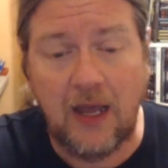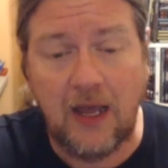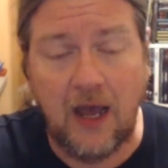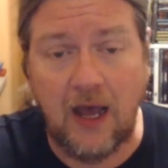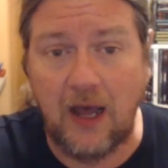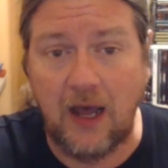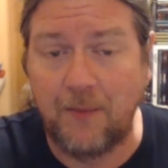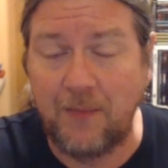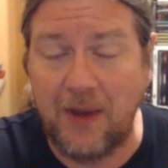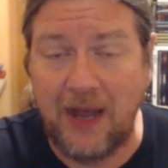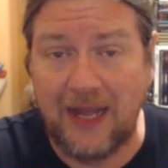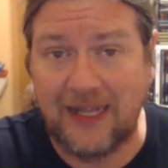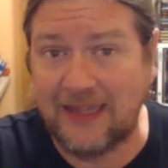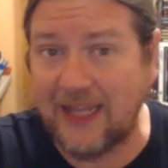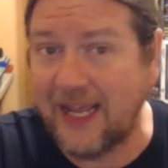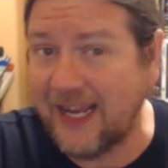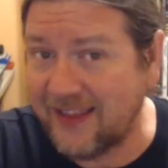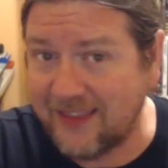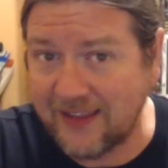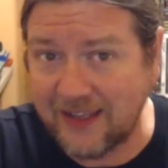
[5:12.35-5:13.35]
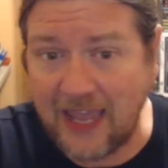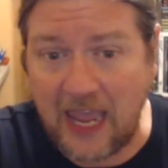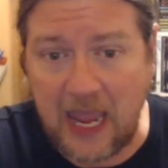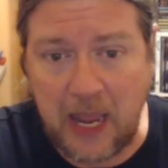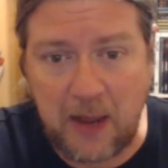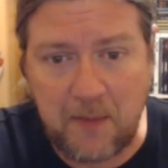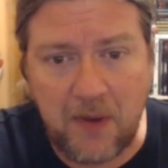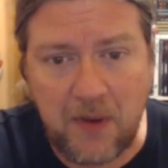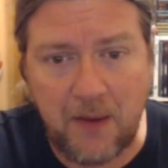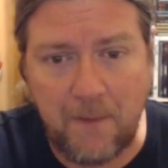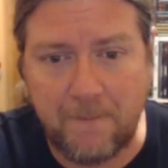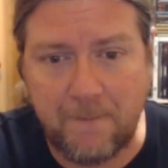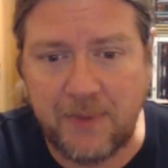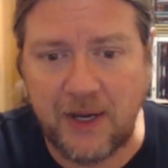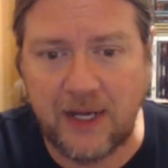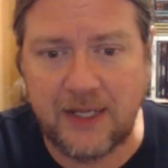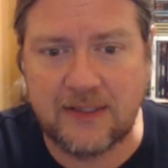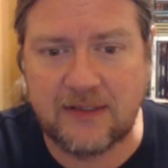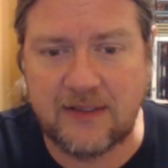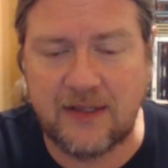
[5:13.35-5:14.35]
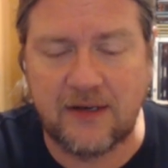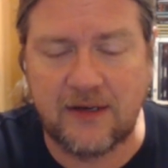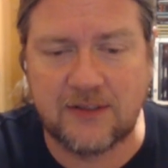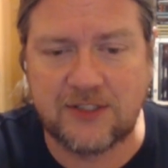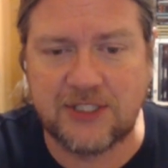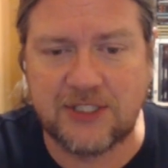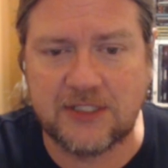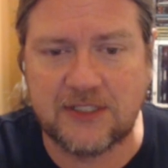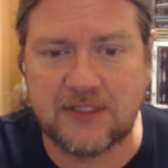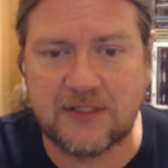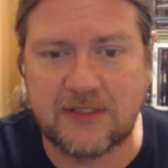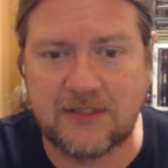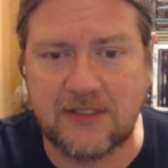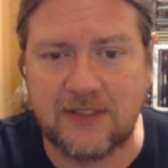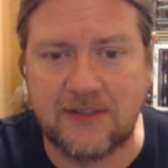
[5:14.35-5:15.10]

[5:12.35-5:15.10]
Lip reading: I like the game, but they're just